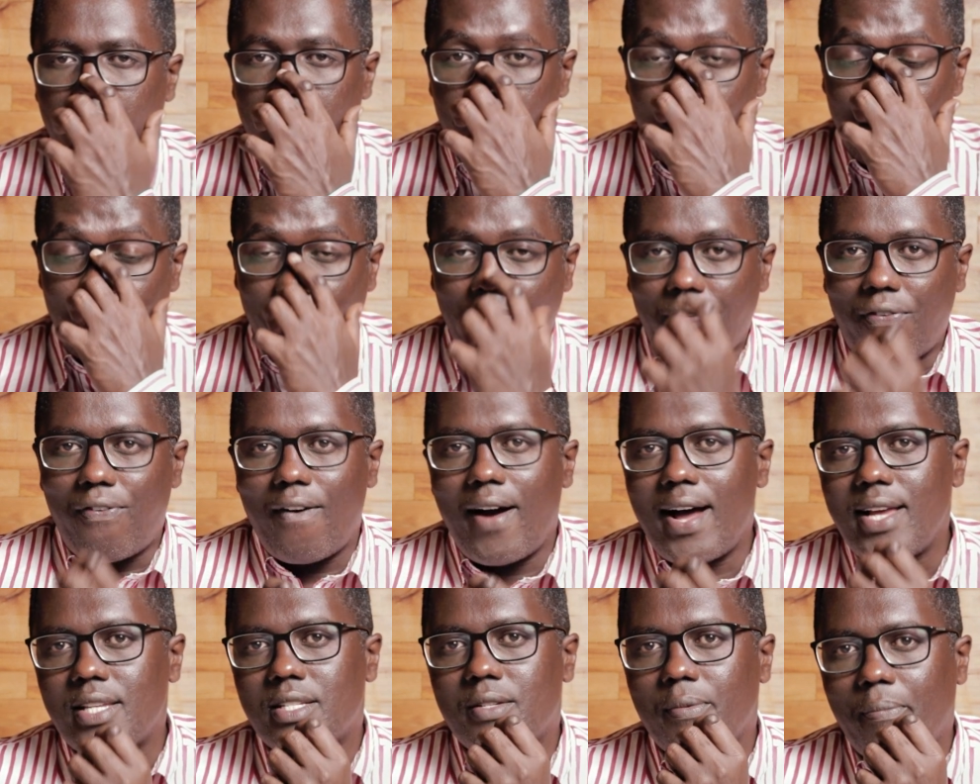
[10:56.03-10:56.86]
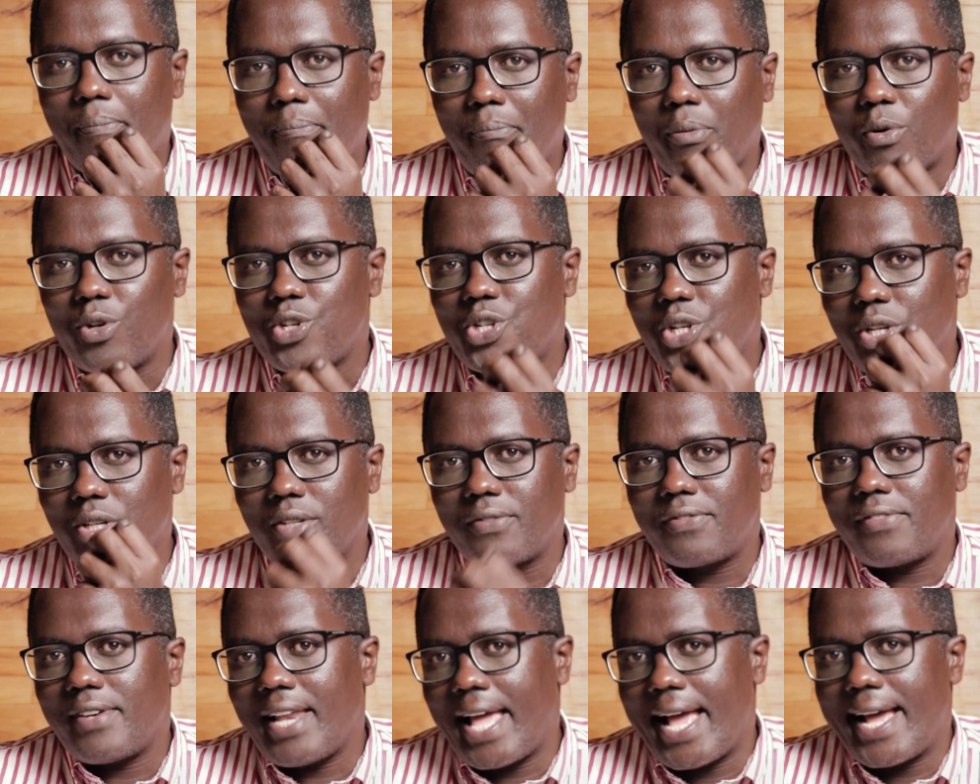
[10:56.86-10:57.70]
the first portion
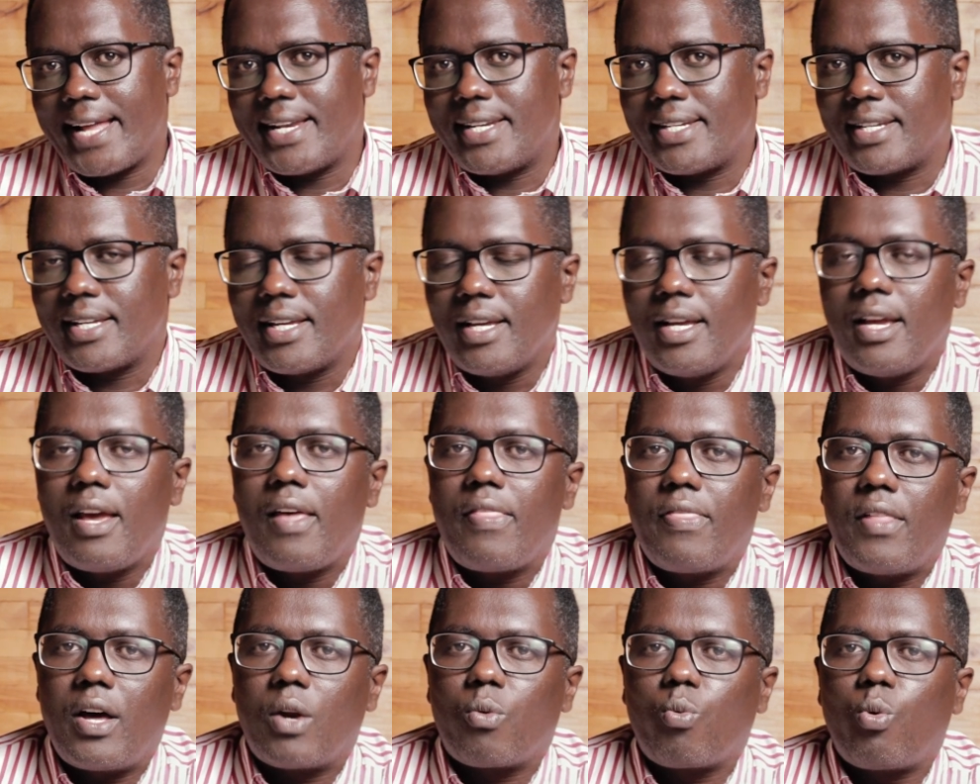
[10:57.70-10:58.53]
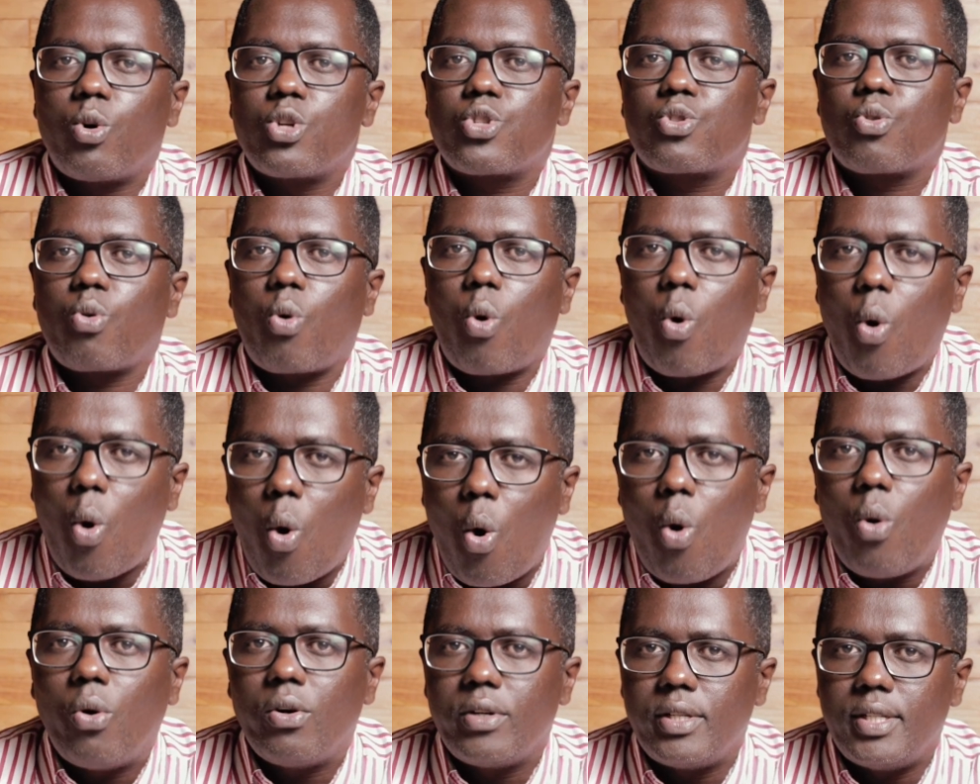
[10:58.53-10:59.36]
of land that was
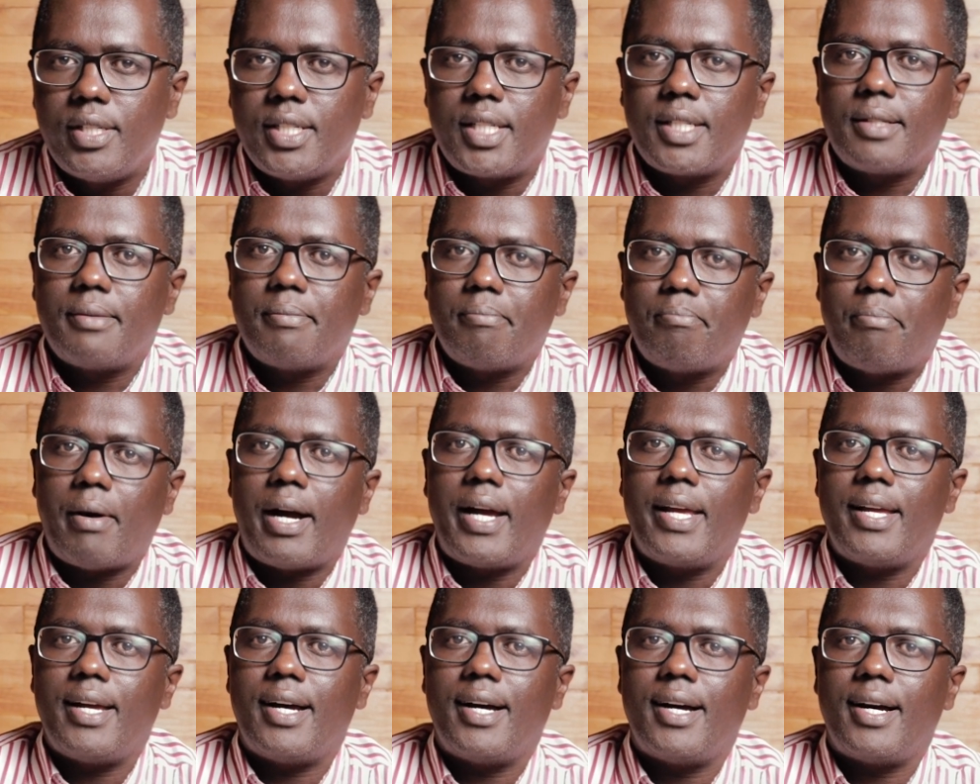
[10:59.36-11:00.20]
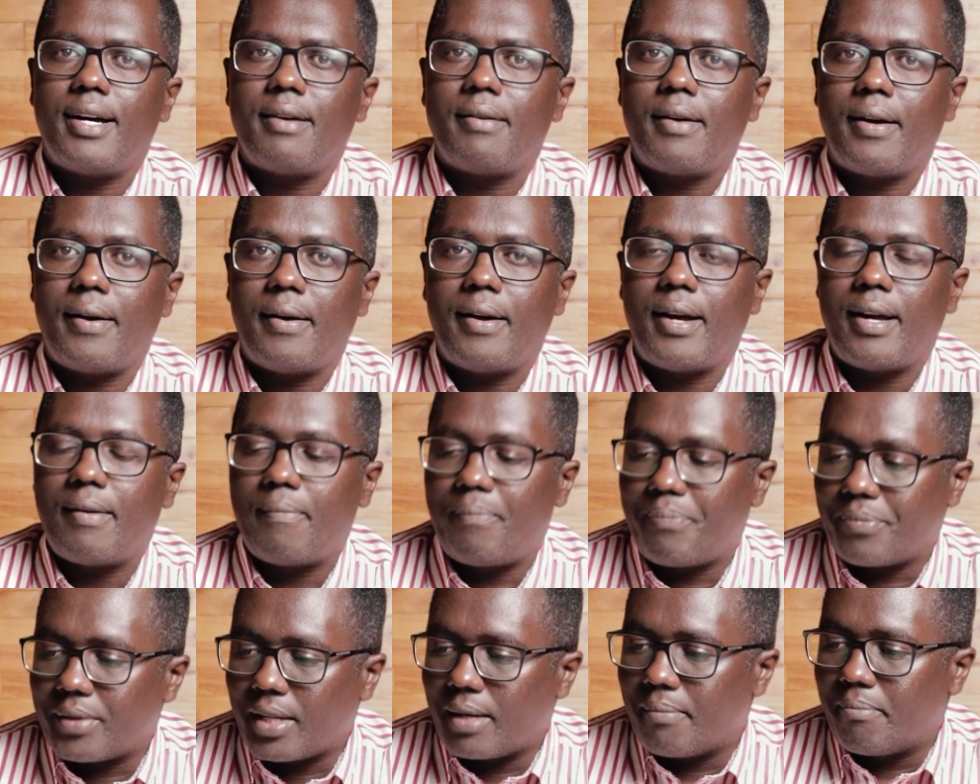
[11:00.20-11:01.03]
owned by
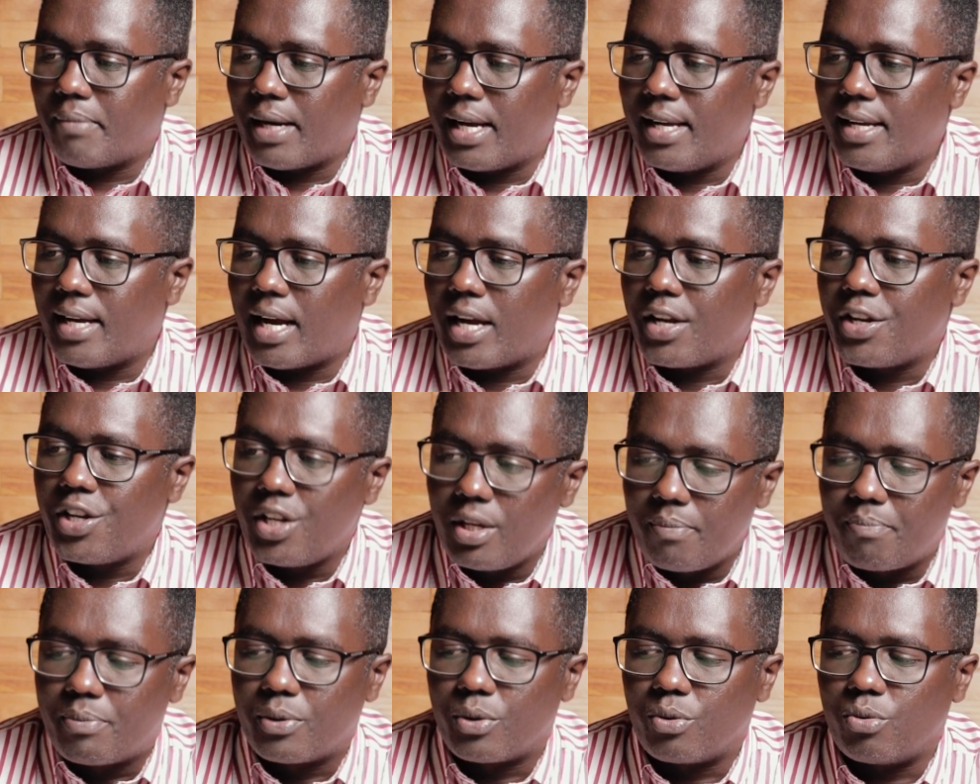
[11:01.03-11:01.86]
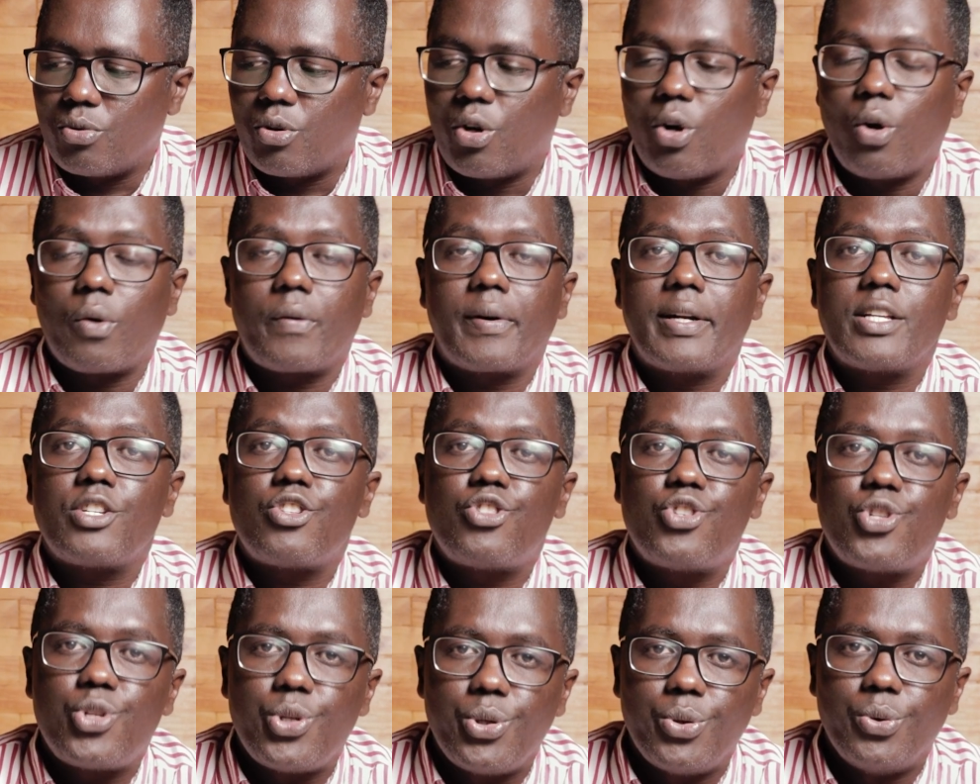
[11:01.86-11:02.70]
a Hebrew or a
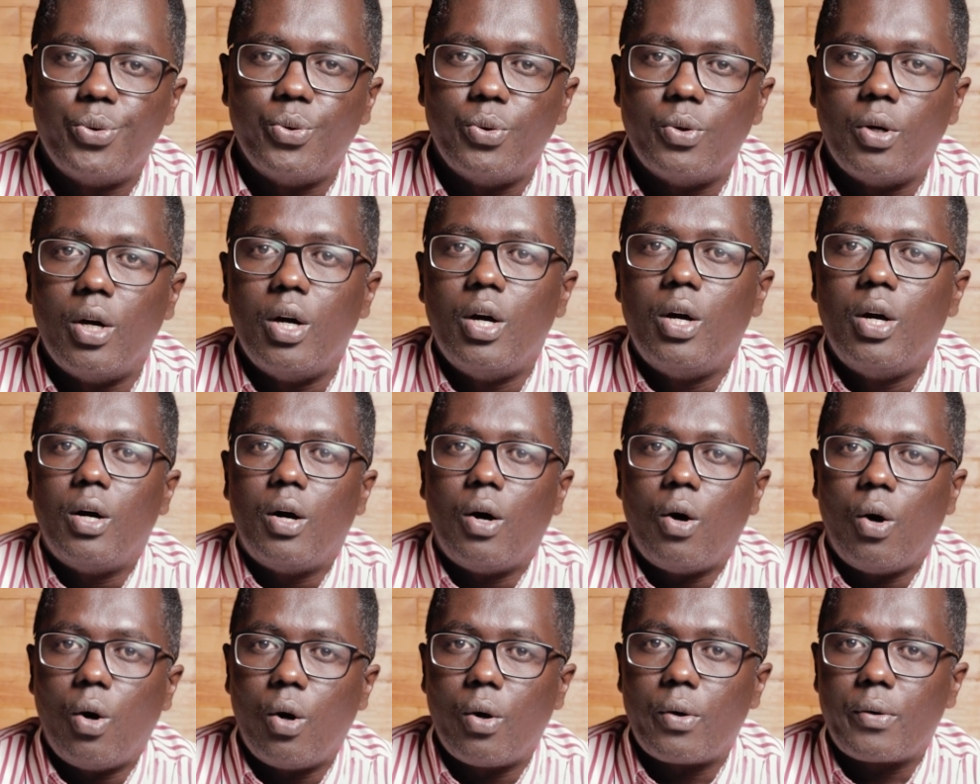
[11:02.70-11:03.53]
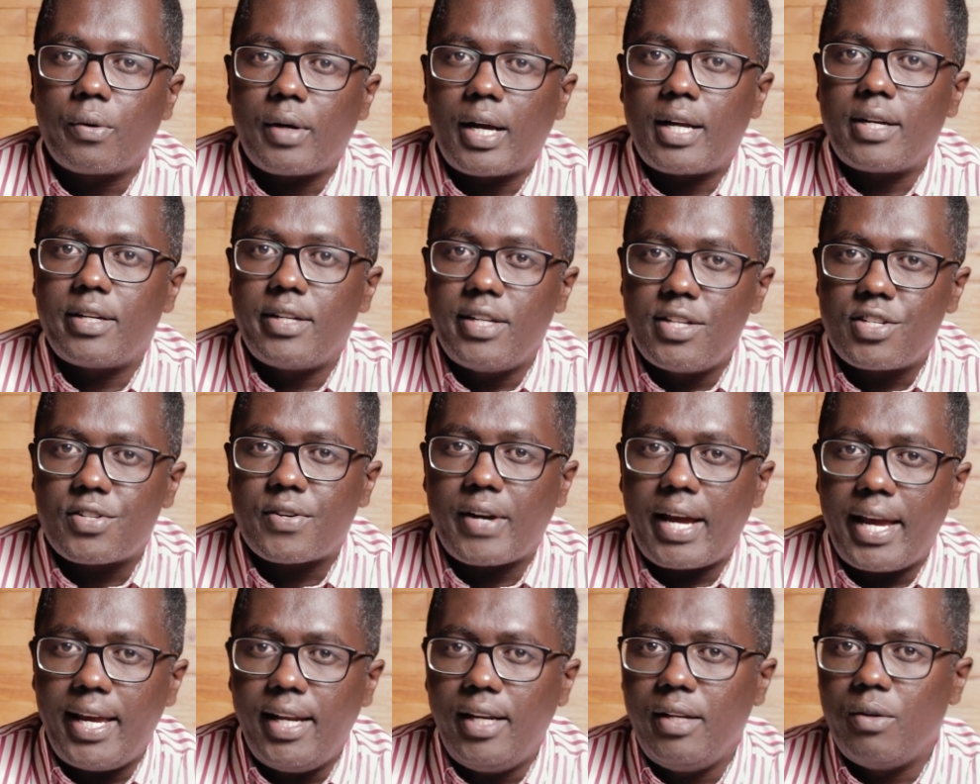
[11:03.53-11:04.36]
Jew or an
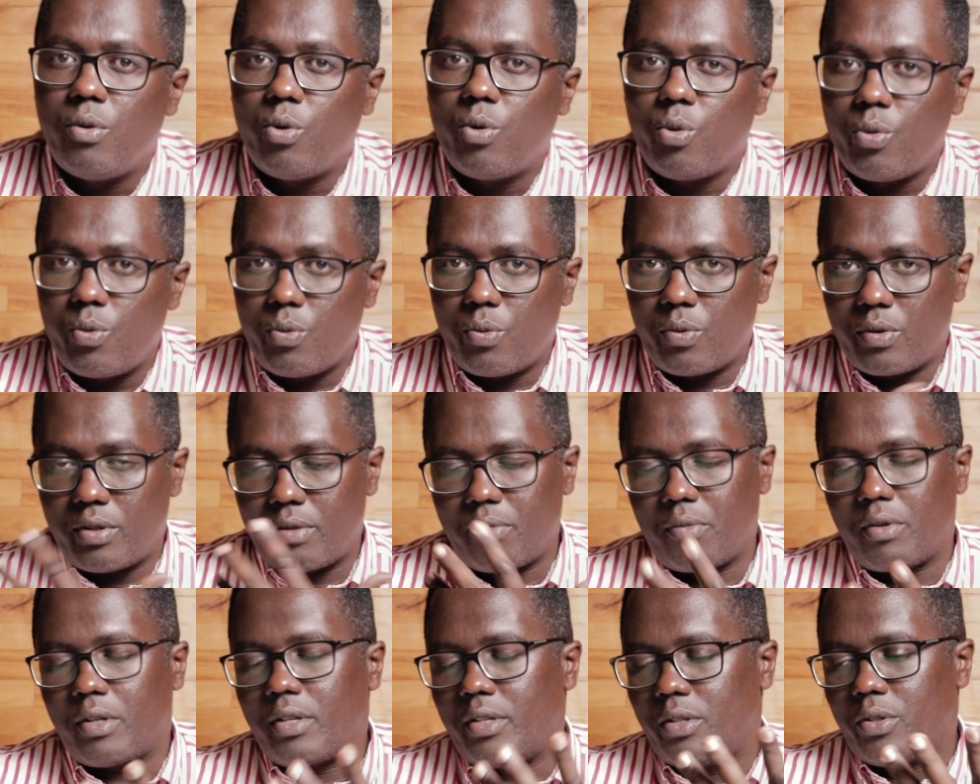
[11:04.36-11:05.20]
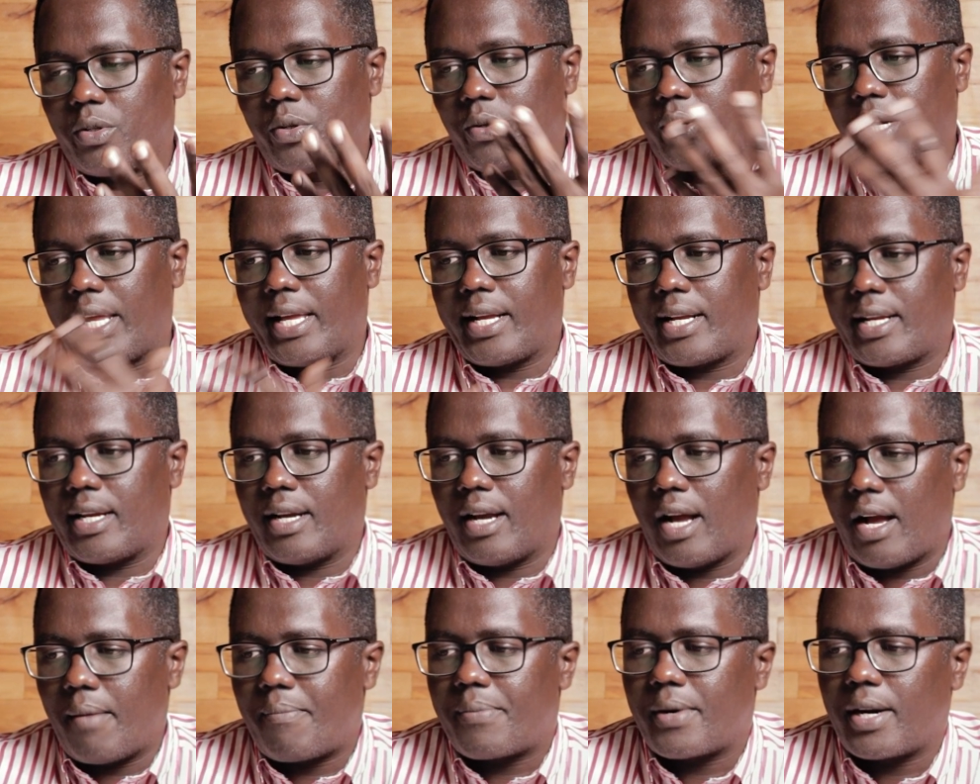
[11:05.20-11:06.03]
Israeli, like
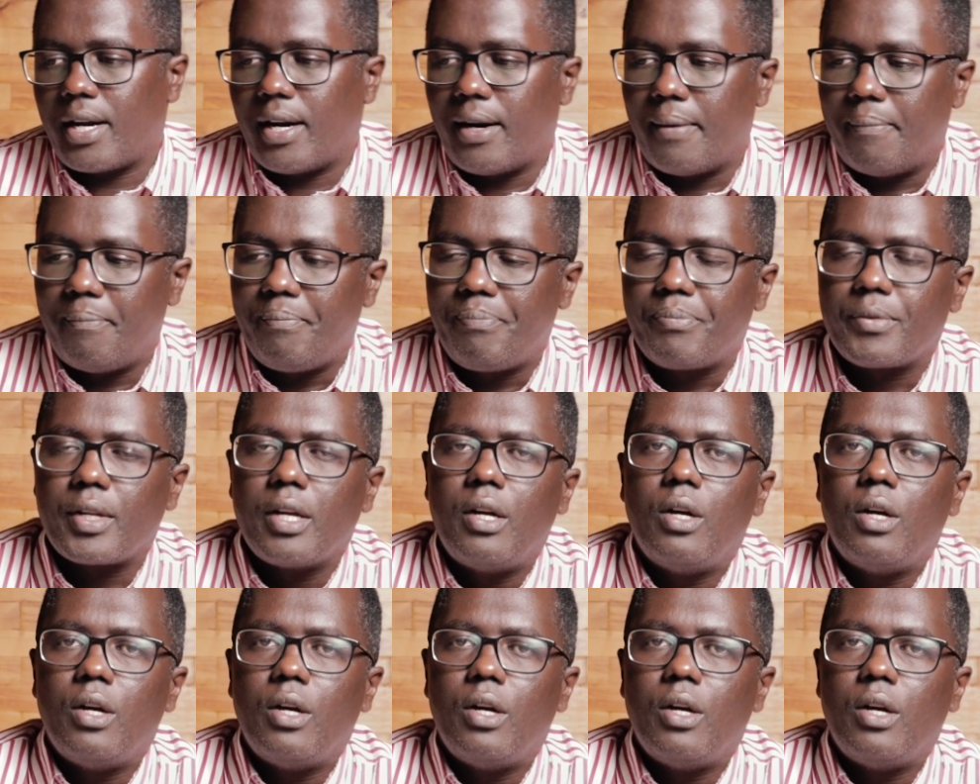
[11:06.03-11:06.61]
Abraham,